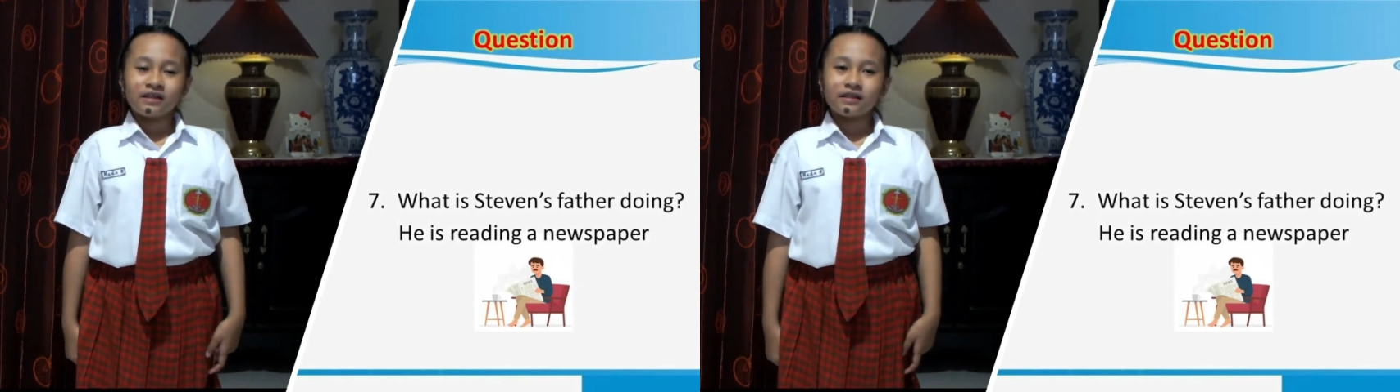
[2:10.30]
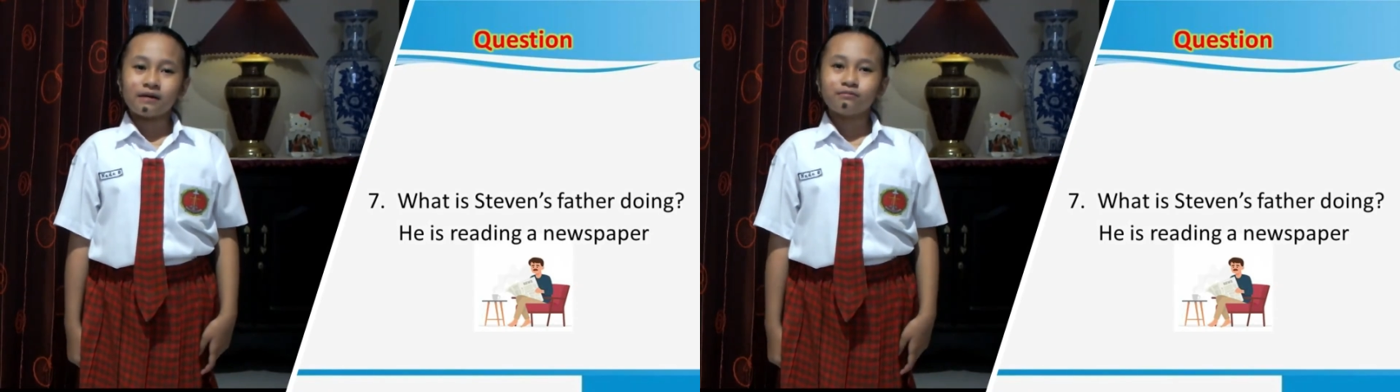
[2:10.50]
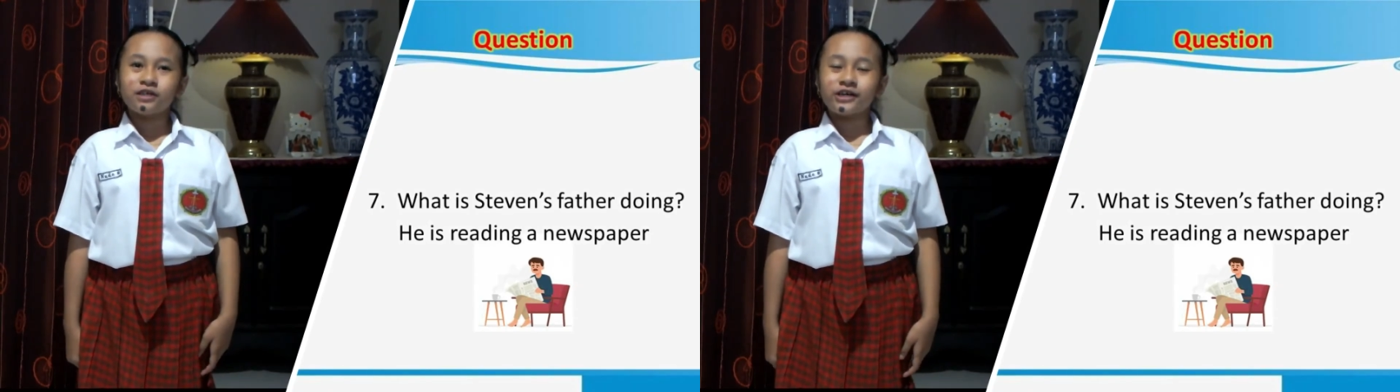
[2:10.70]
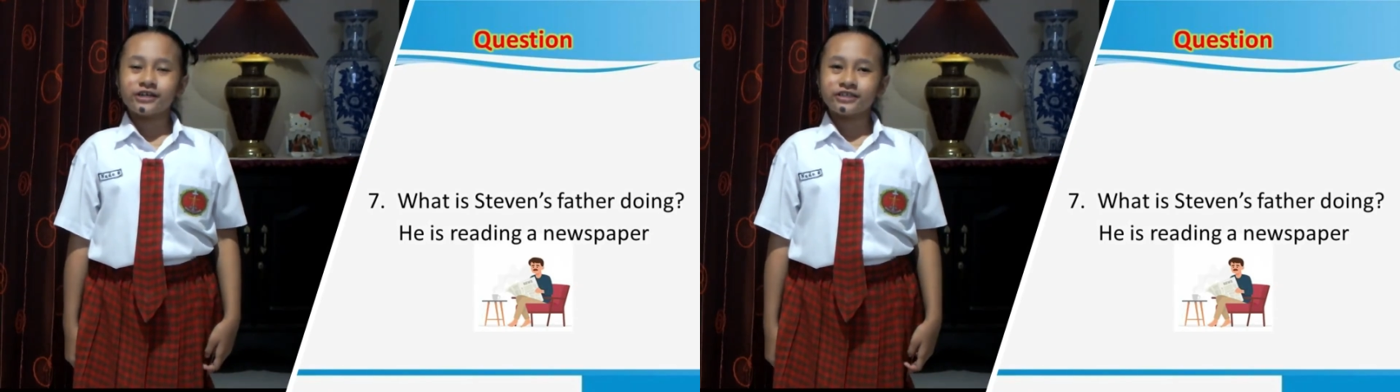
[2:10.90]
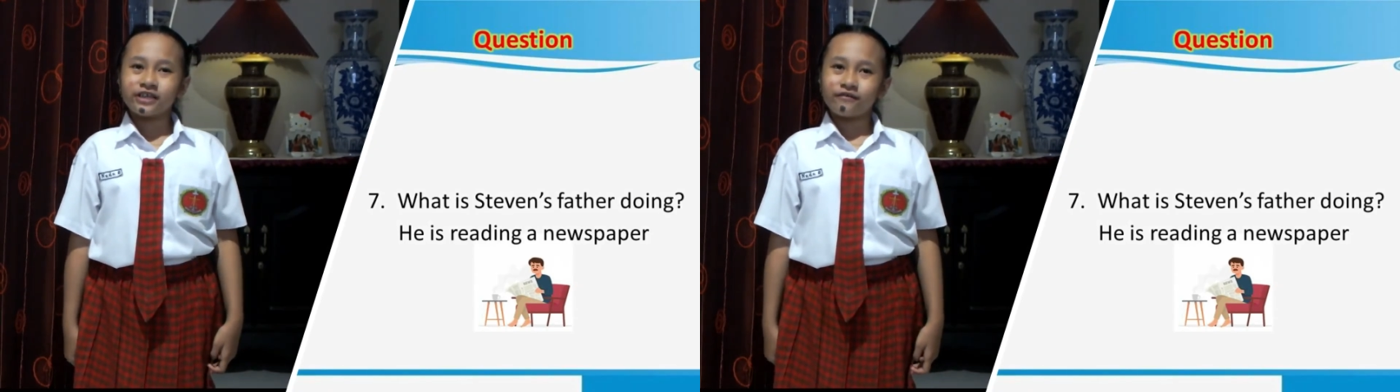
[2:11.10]

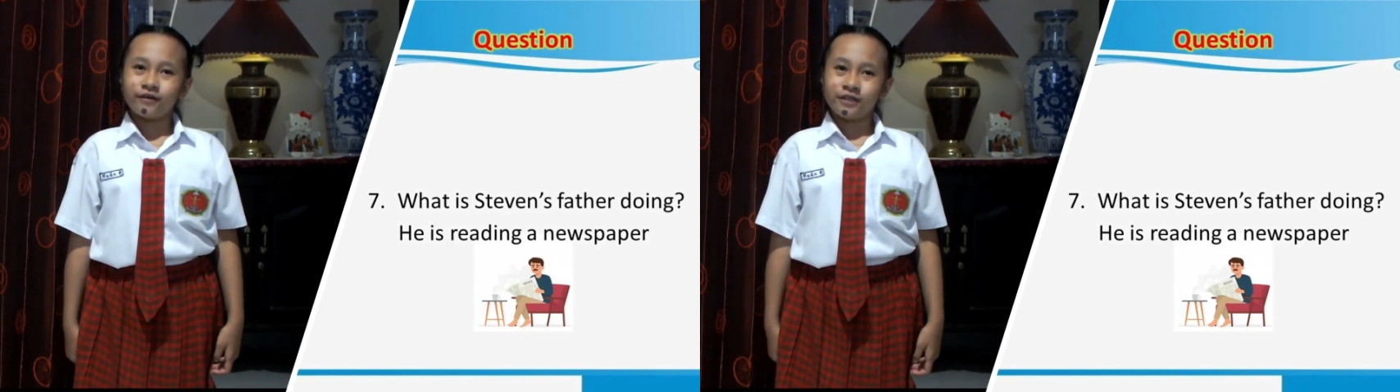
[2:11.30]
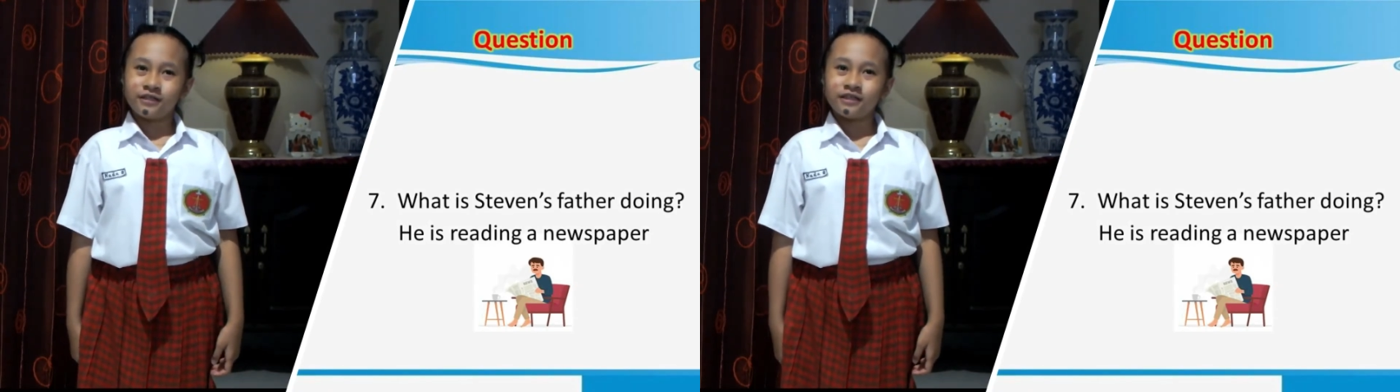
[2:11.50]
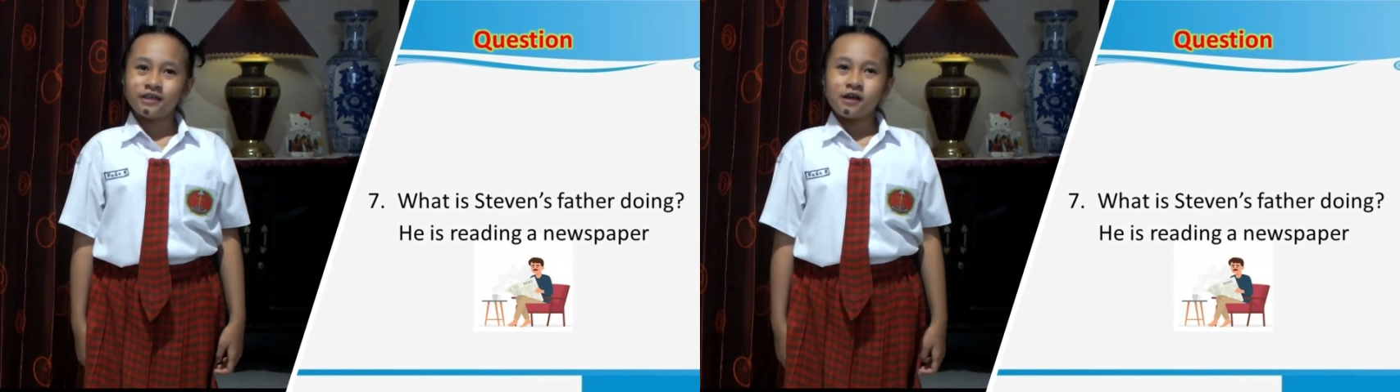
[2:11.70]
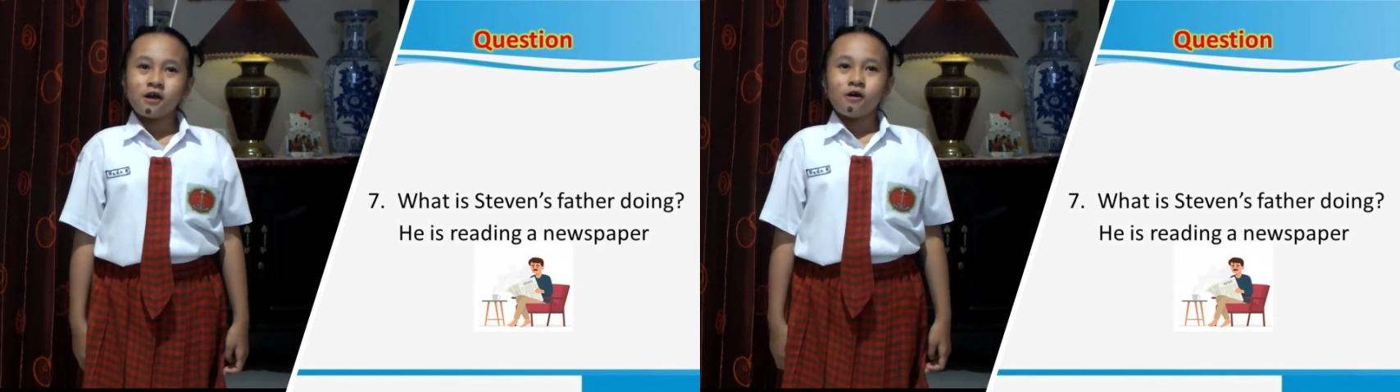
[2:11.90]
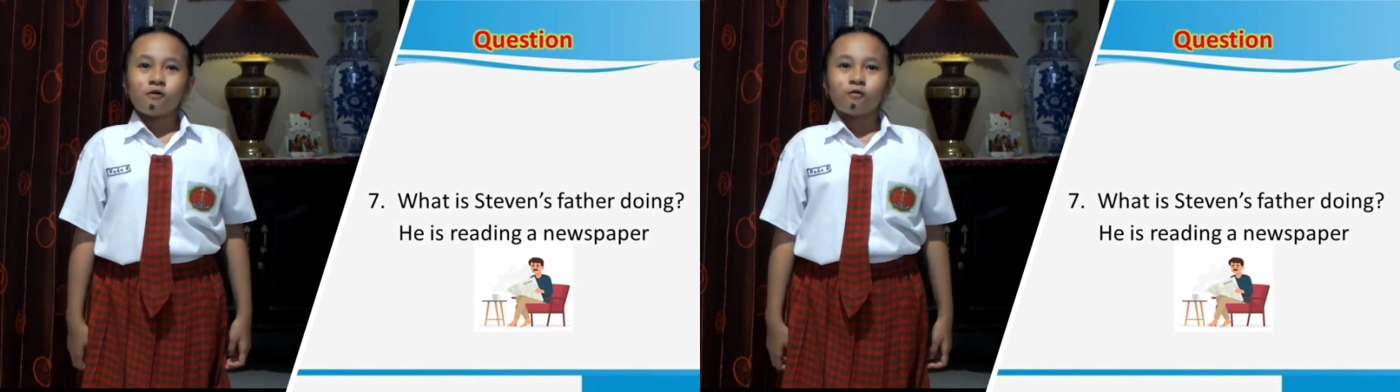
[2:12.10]
Number seven.
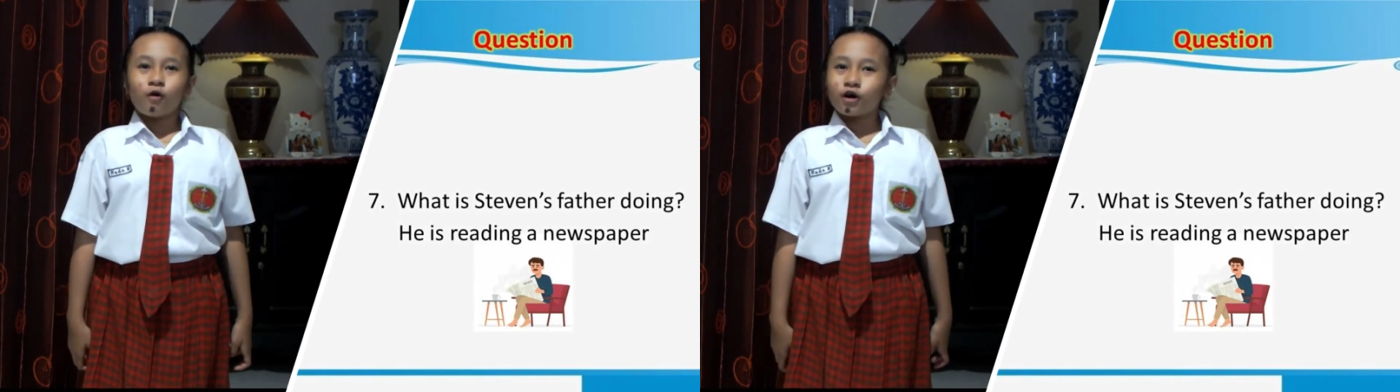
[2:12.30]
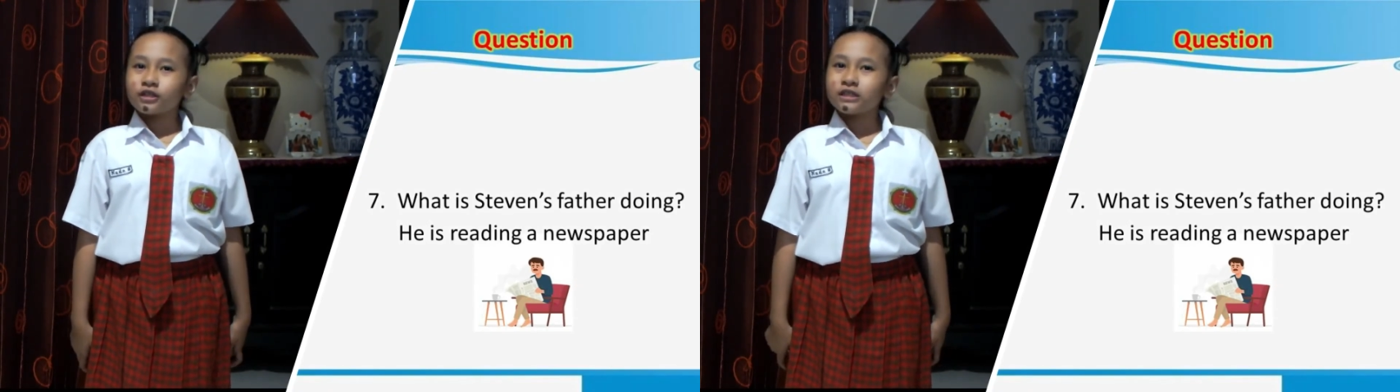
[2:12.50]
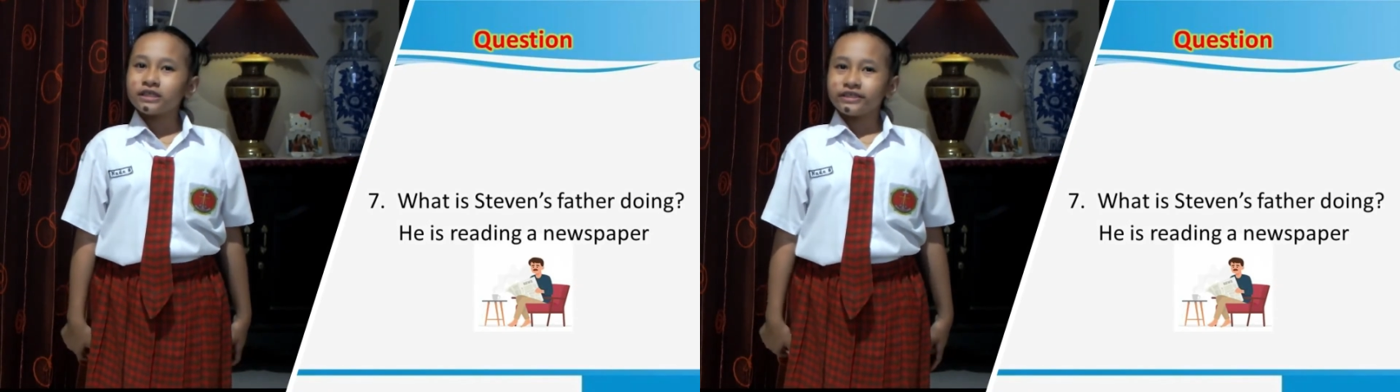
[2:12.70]
What